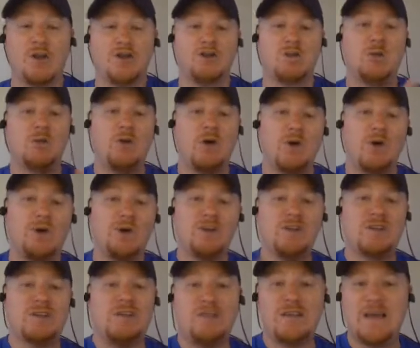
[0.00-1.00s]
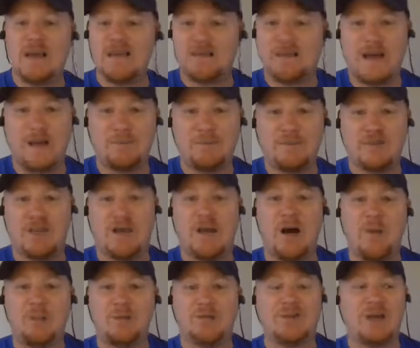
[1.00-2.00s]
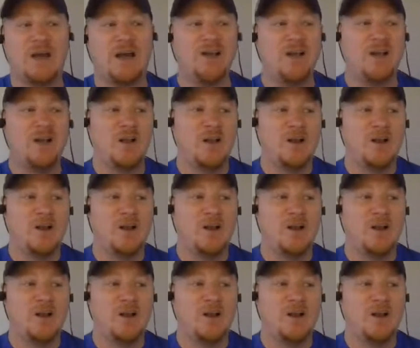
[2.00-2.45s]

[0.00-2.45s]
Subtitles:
So we already see that top 10 upside.